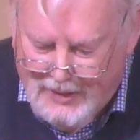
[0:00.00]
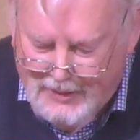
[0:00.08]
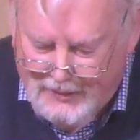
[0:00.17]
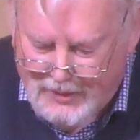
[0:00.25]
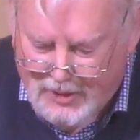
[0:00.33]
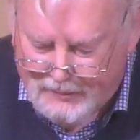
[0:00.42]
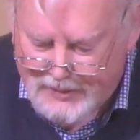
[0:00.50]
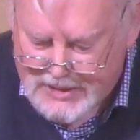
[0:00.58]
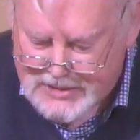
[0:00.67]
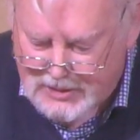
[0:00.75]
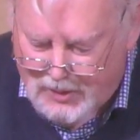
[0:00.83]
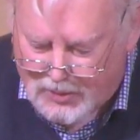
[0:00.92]
the
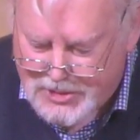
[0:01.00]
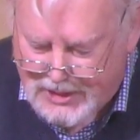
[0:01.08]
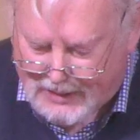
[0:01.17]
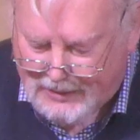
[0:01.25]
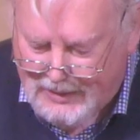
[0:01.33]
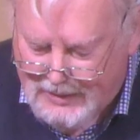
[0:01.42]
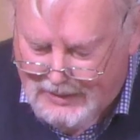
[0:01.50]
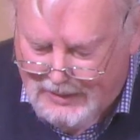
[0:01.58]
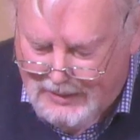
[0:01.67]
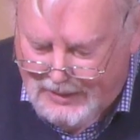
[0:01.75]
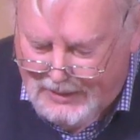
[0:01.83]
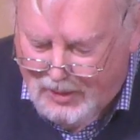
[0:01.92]
obvious logic
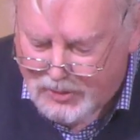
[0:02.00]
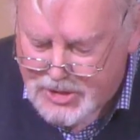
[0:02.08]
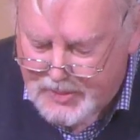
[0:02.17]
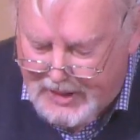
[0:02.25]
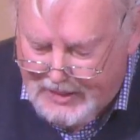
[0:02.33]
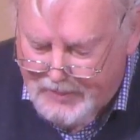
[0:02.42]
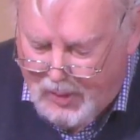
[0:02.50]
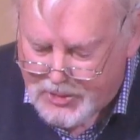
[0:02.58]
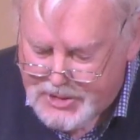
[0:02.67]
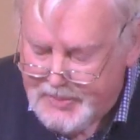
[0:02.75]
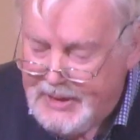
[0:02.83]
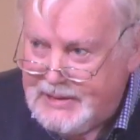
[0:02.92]
and ultimate
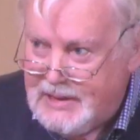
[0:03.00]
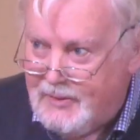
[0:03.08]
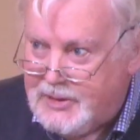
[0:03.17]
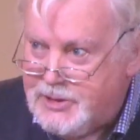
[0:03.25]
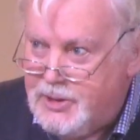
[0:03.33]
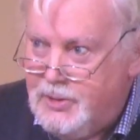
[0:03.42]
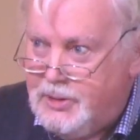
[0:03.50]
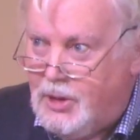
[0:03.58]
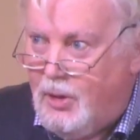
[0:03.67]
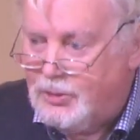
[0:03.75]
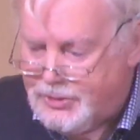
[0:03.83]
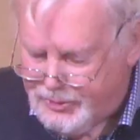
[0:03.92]
impossibility that two
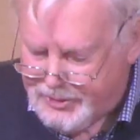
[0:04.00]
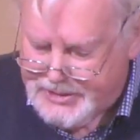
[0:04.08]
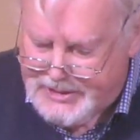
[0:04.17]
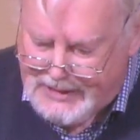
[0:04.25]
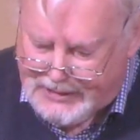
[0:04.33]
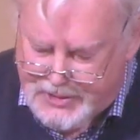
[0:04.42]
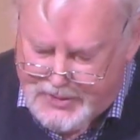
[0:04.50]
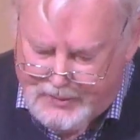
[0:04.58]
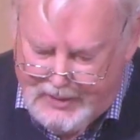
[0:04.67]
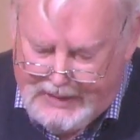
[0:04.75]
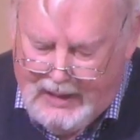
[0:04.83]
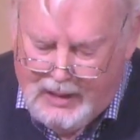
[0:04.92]

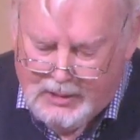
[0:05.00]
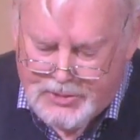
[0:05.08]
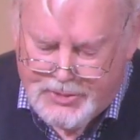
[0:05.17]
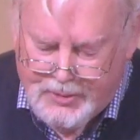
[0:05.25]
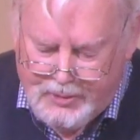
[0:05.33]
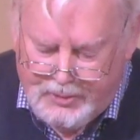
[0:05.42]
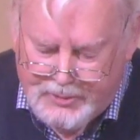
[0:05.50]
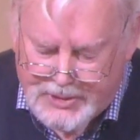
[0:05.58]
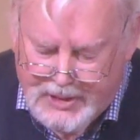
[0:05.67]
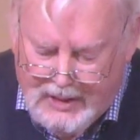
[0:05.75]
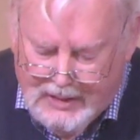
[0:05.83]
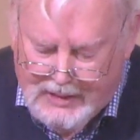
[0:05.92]
contradictory truths
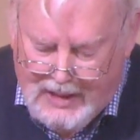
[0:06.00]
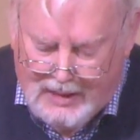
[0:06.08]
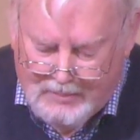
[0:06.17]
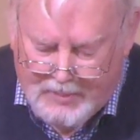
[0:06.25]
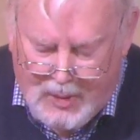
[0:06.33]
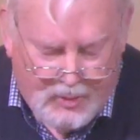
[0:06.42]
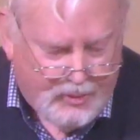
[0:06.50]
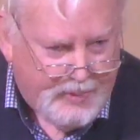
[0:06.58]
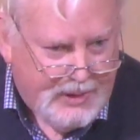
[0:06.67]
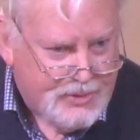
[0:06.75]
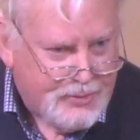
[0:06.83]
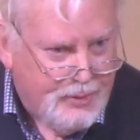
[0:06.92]
can't both
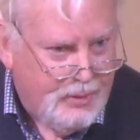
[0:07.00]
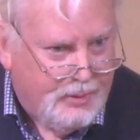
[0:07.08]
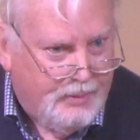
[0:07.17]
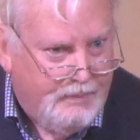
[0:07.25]
be true.